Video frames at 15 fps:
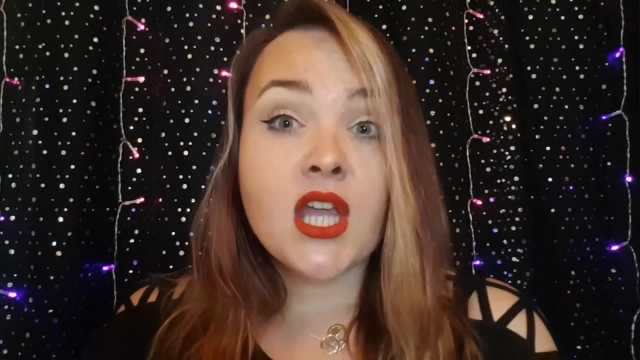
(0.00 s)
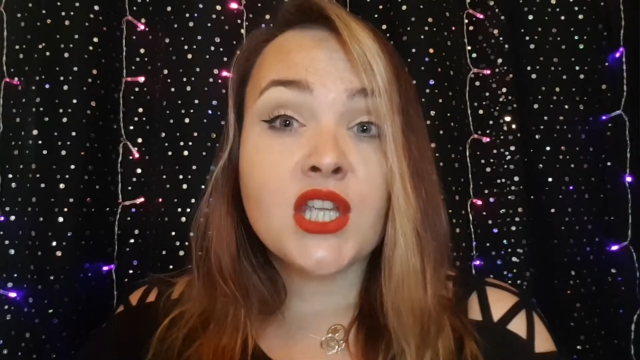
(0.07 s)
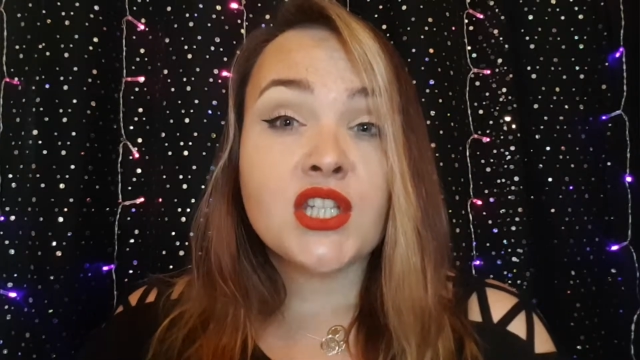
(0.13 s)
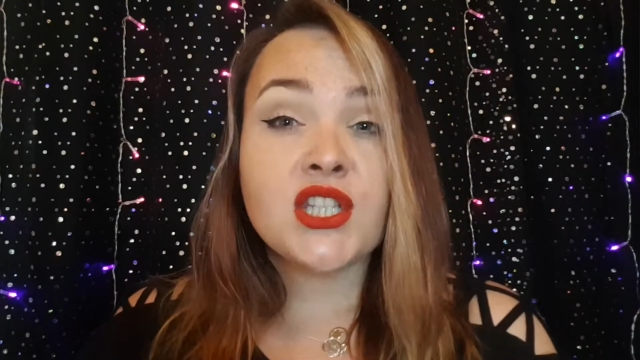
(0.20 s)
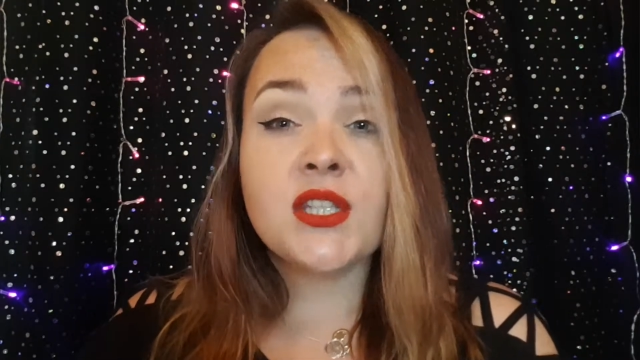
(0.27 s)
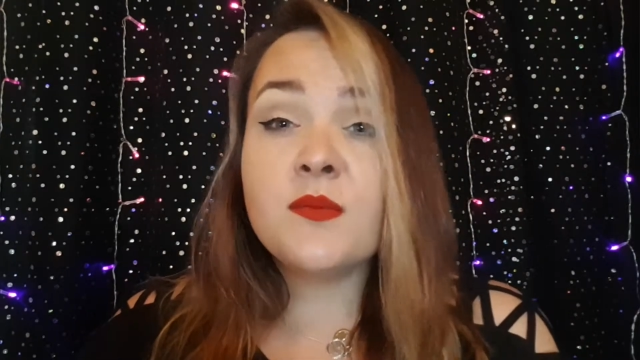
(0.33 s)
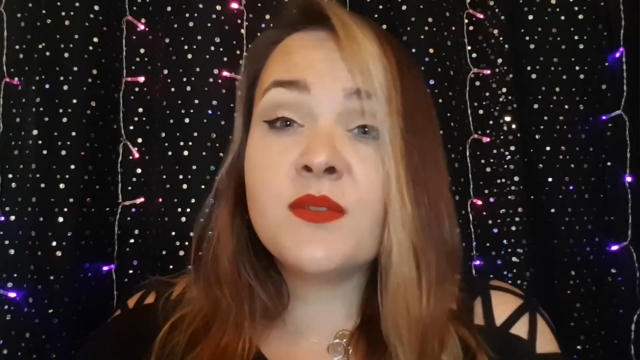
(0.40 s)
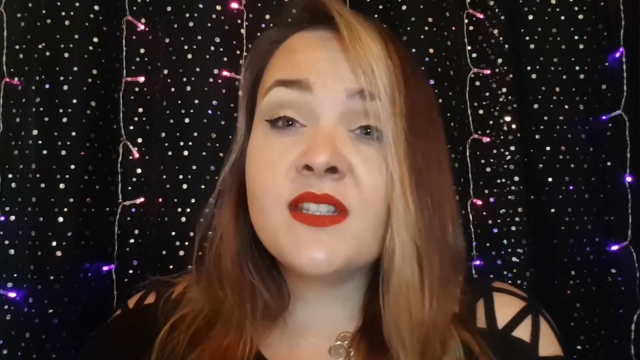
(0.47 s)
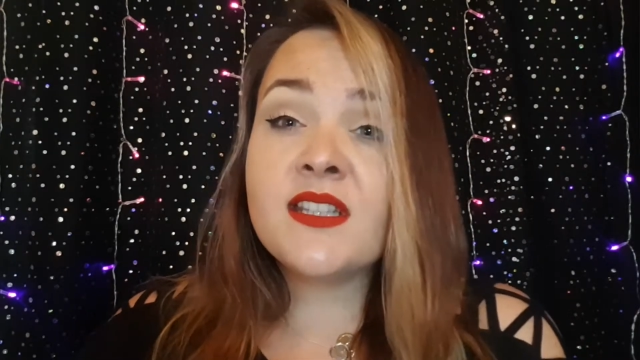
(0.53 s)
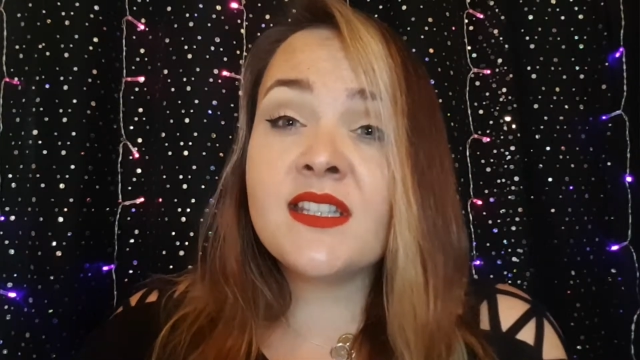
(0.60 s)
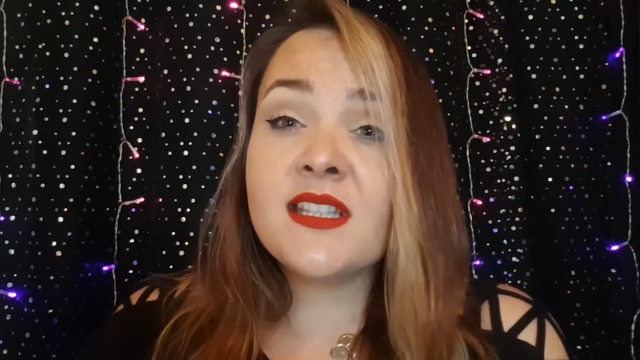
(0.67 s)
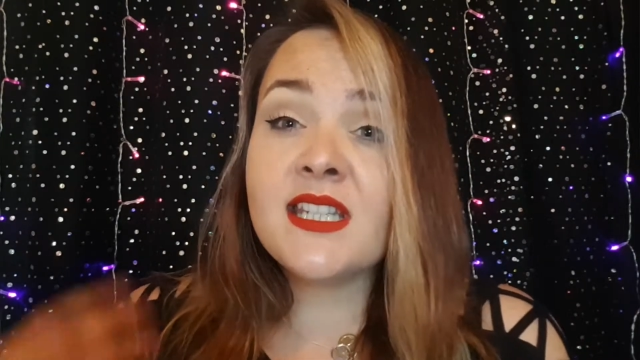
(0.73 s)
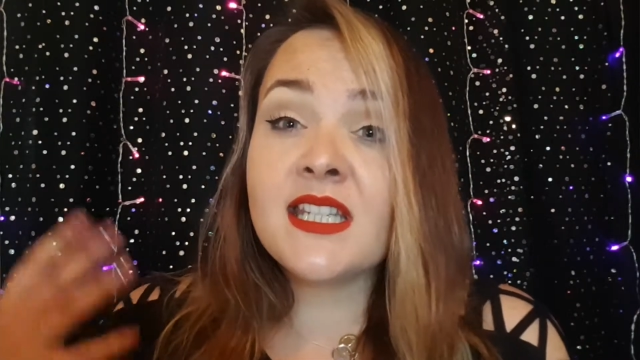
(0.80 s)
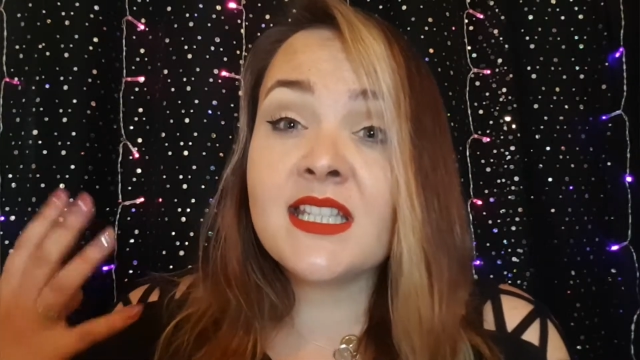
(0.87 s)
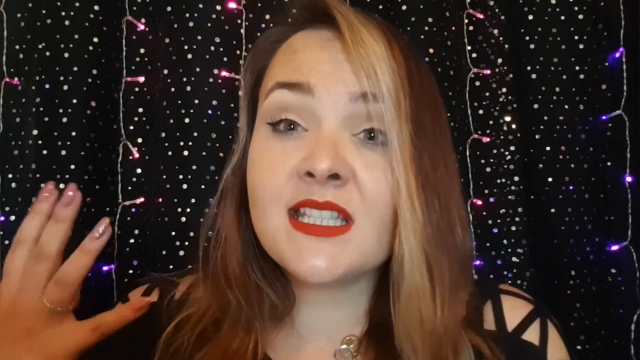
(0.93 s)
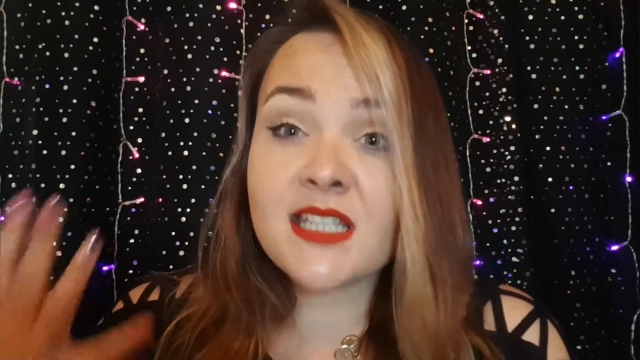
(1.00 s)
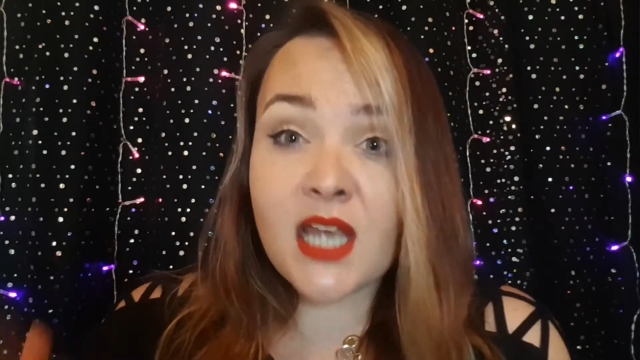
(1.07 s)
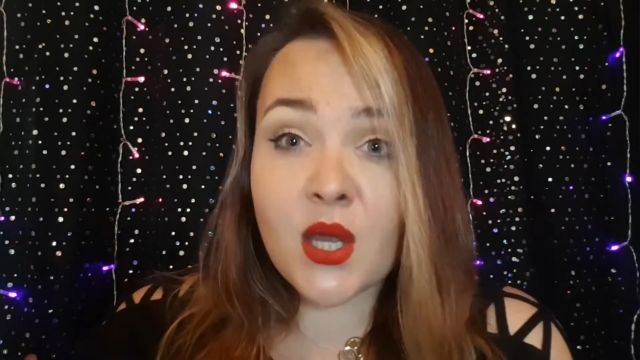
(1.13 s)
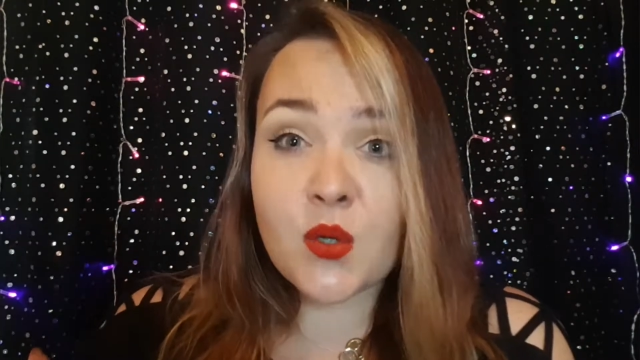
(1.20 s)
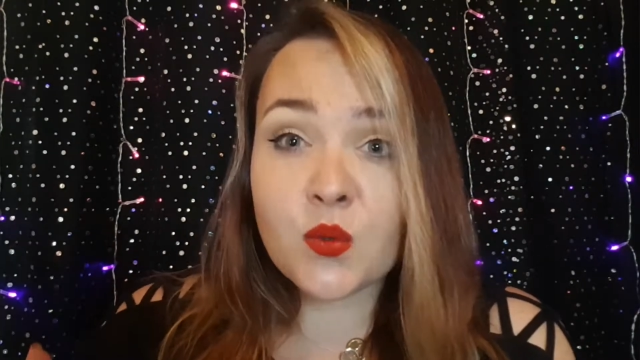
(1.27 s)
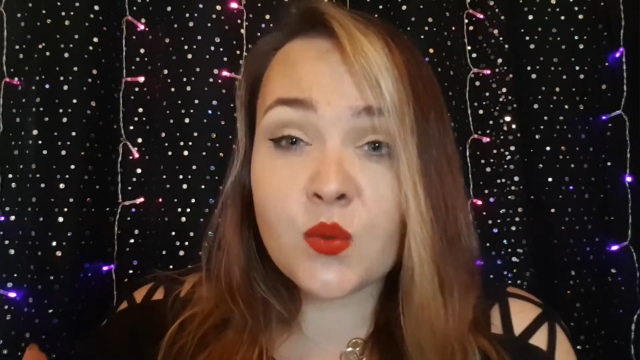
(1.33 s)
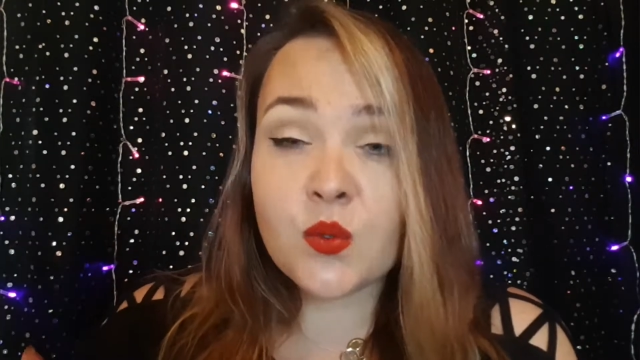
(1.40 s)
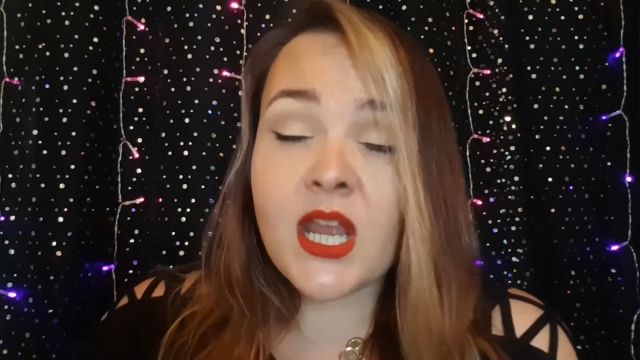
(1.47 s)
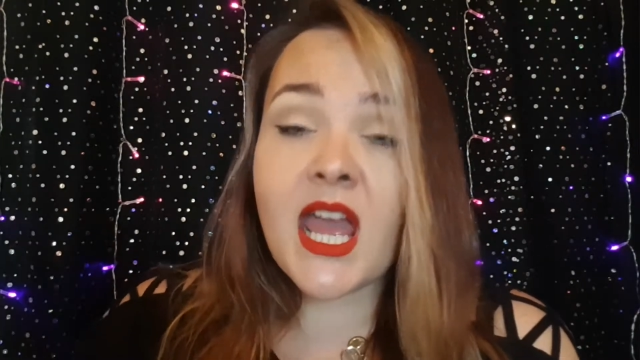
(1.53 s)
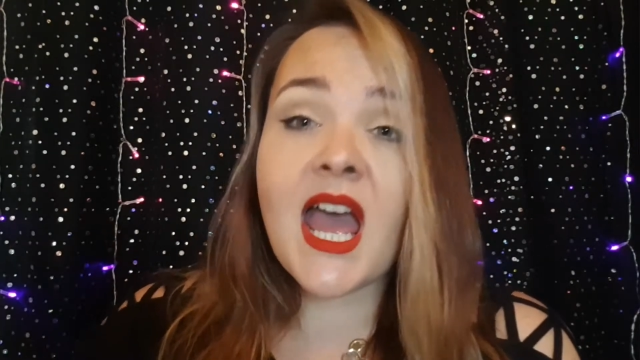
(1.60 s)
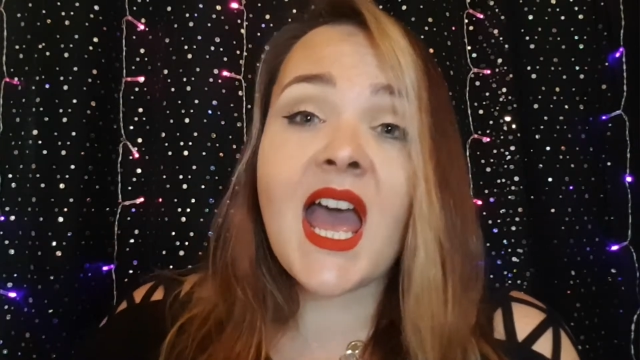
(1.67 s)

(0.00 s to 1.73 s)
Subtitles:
She would sneak down